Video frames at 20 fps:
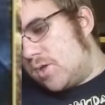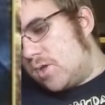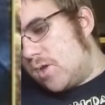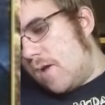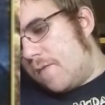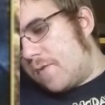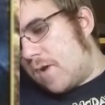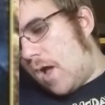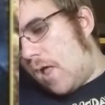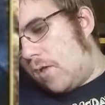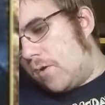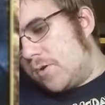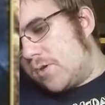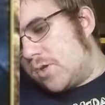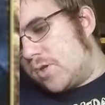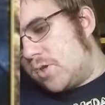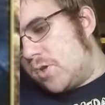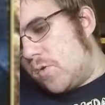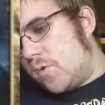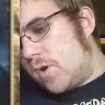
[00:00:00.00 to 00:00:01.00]
of colors
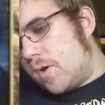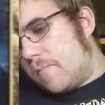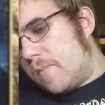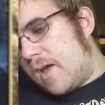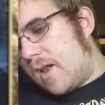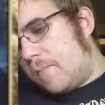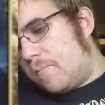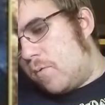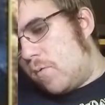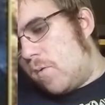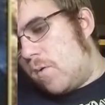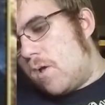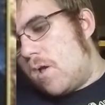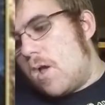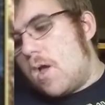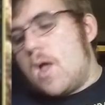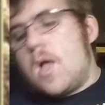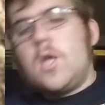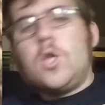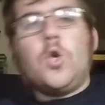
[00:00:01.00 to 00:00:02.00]
to your mana pool.
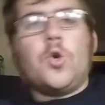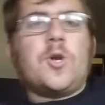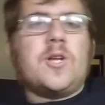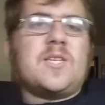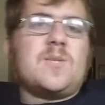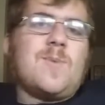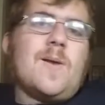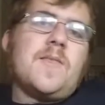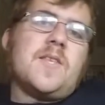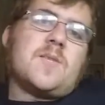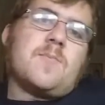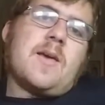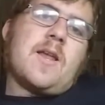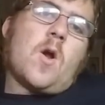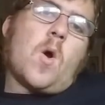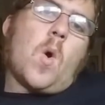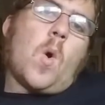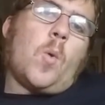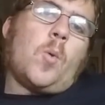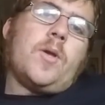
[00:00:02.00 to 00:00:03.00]
You can spend this
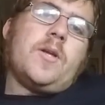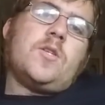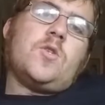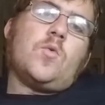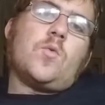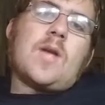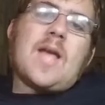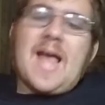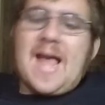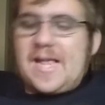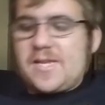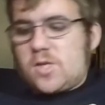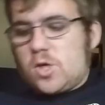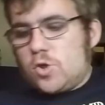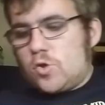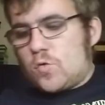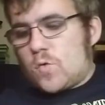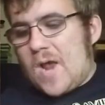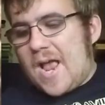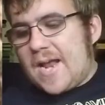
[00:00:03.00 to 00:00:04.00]
mana only to cast
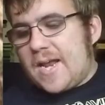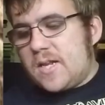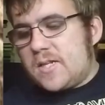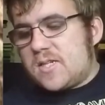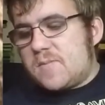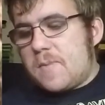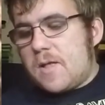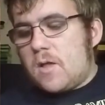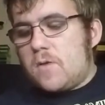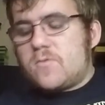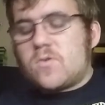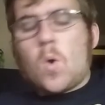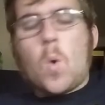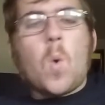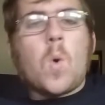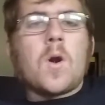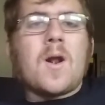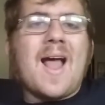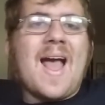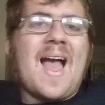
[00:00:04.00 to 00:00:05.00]
dragon spells
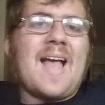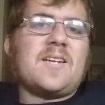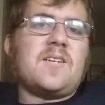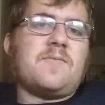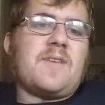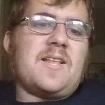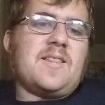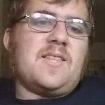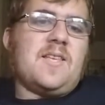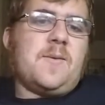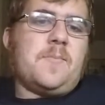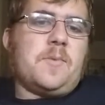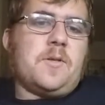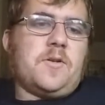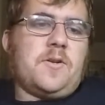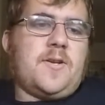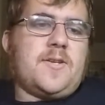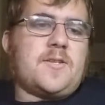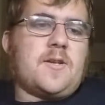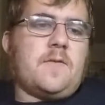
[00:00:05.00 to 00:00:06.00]
or activate the
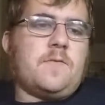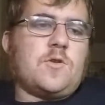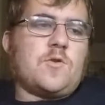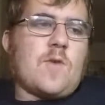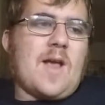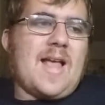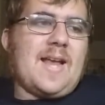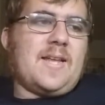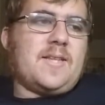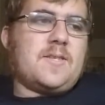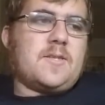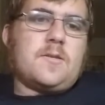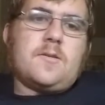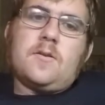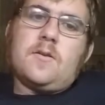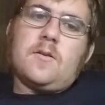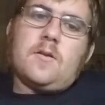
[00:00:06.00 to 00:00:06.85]
abilities of dragons.